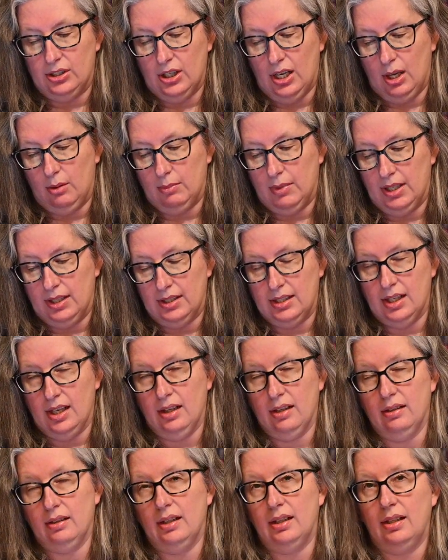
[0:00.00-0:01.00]
John
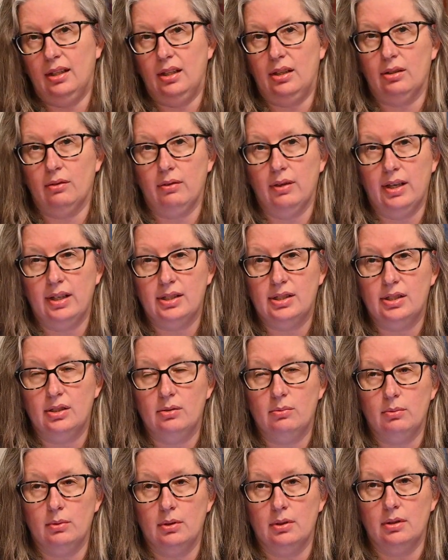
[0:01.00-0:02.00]
Mandel, and I think the
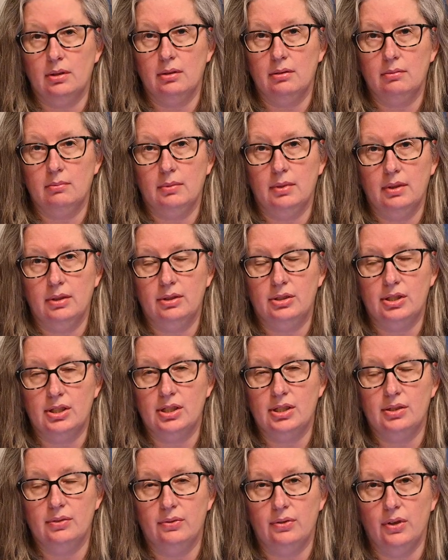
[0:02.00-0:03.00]
rest were, well,
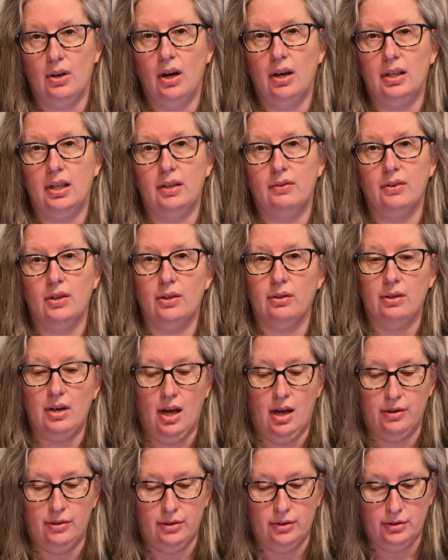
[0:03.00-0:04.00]
just a variety of other
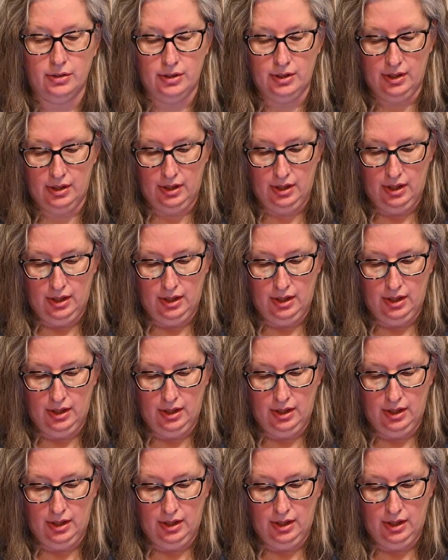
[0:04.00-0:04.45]
authors.